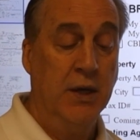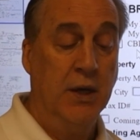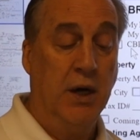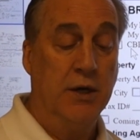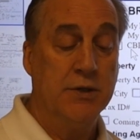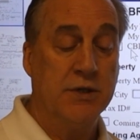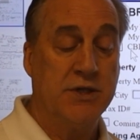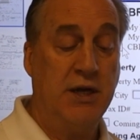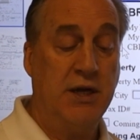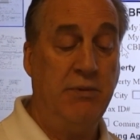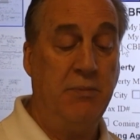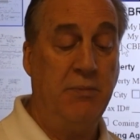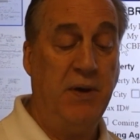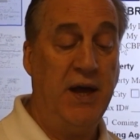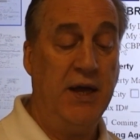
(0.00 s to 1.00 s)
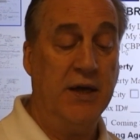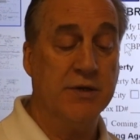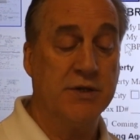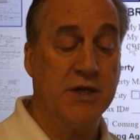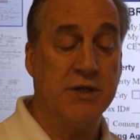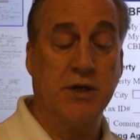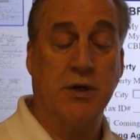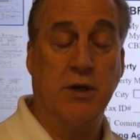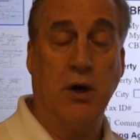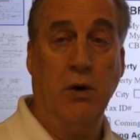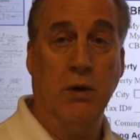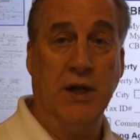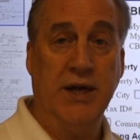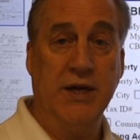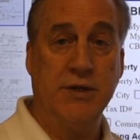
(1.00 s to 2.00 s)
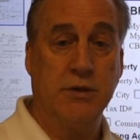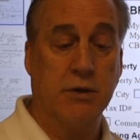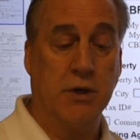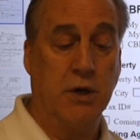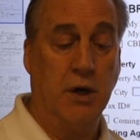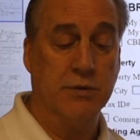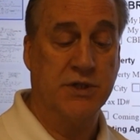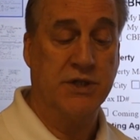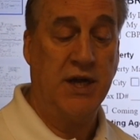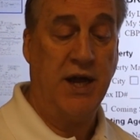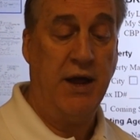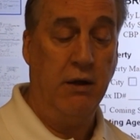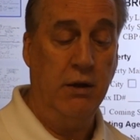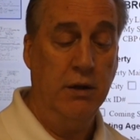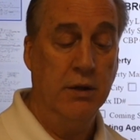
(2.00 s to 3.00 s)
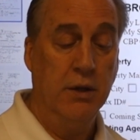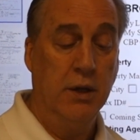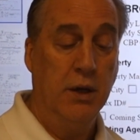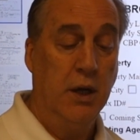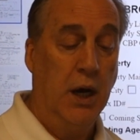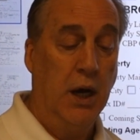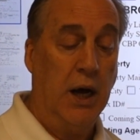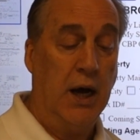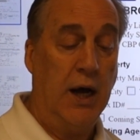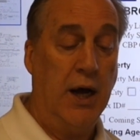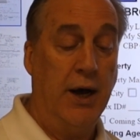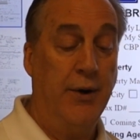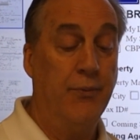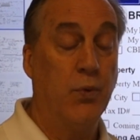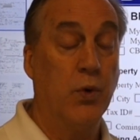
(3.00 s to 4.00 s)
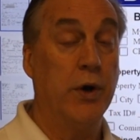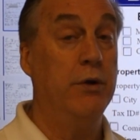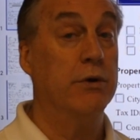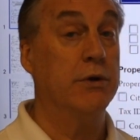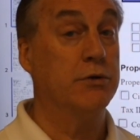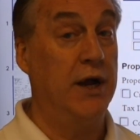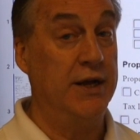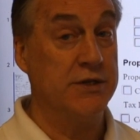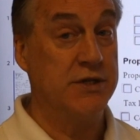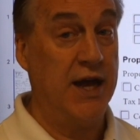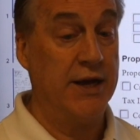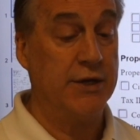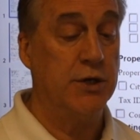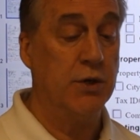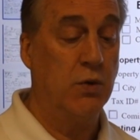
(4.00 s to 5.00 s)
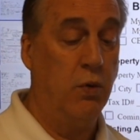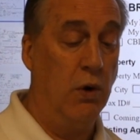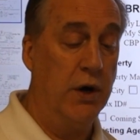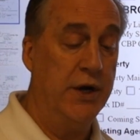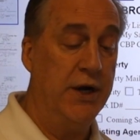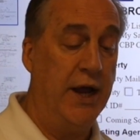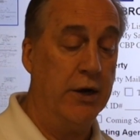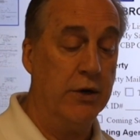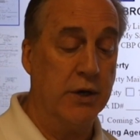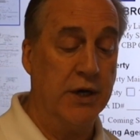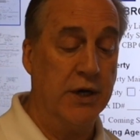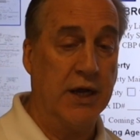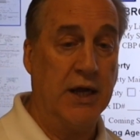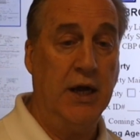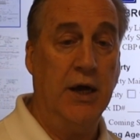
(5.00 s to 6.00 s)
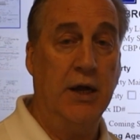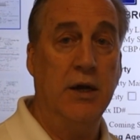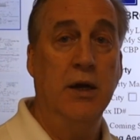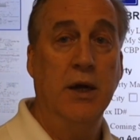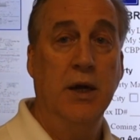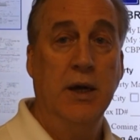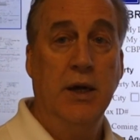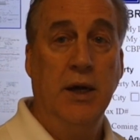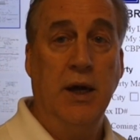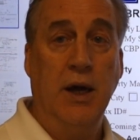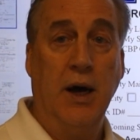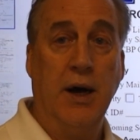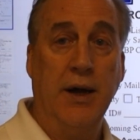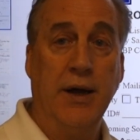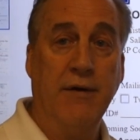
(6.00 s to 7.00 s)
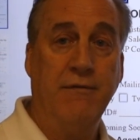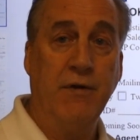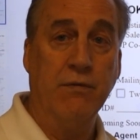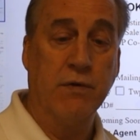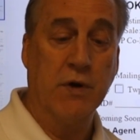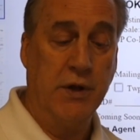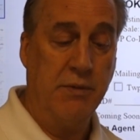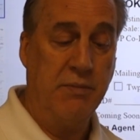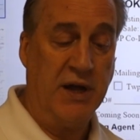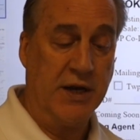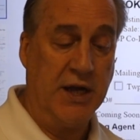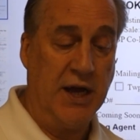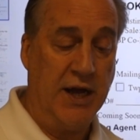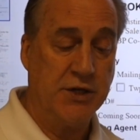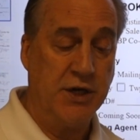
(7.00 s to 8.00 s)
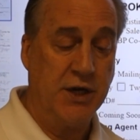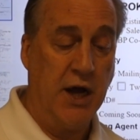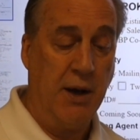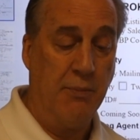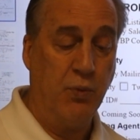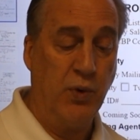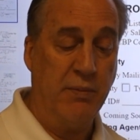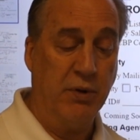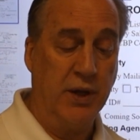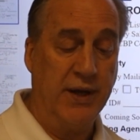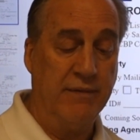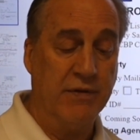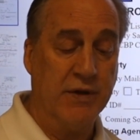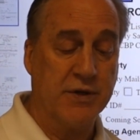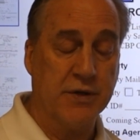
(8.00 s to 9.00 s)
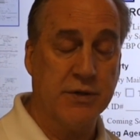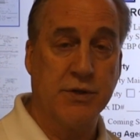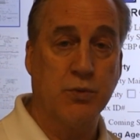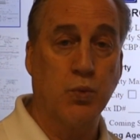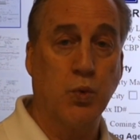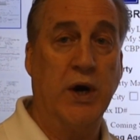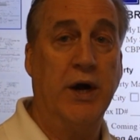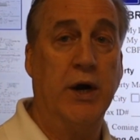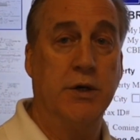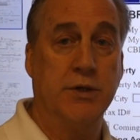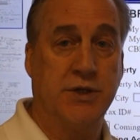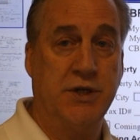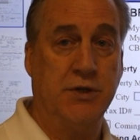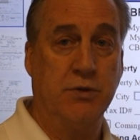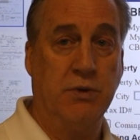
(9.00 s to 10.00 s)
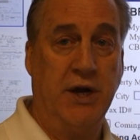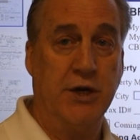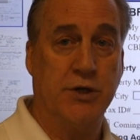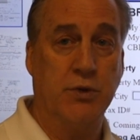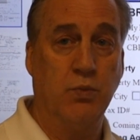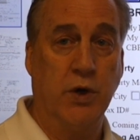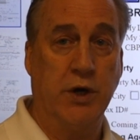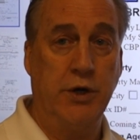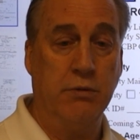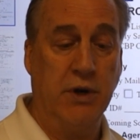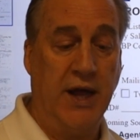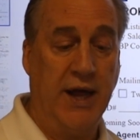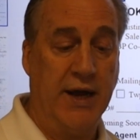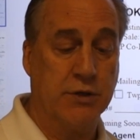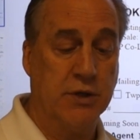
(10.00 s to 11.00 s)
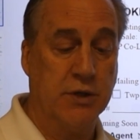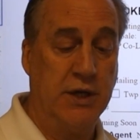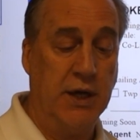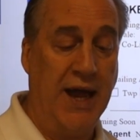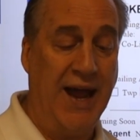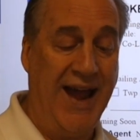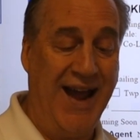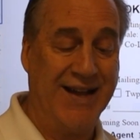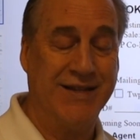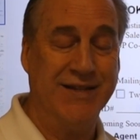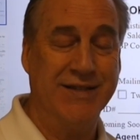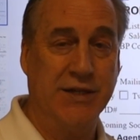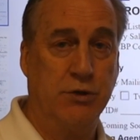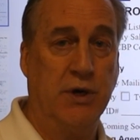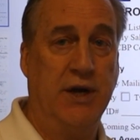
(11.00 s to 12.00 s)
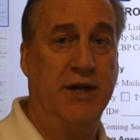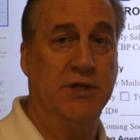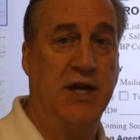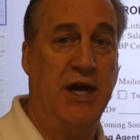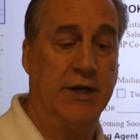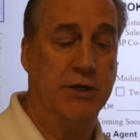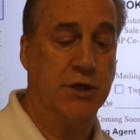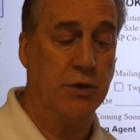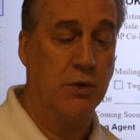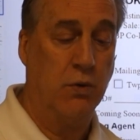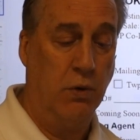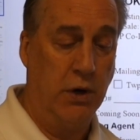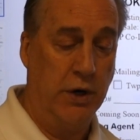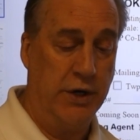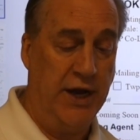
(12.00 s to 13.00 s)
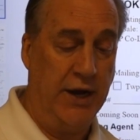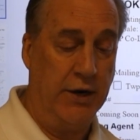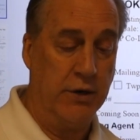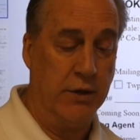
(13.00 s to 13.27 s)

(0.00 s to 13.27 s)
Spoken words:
CBP, is this a co-list or a co-sale? Were you a transaction coordinator? And again, if you've really been catching up, we believe that there's a rare situation where you would actually act as a transaction coordinator.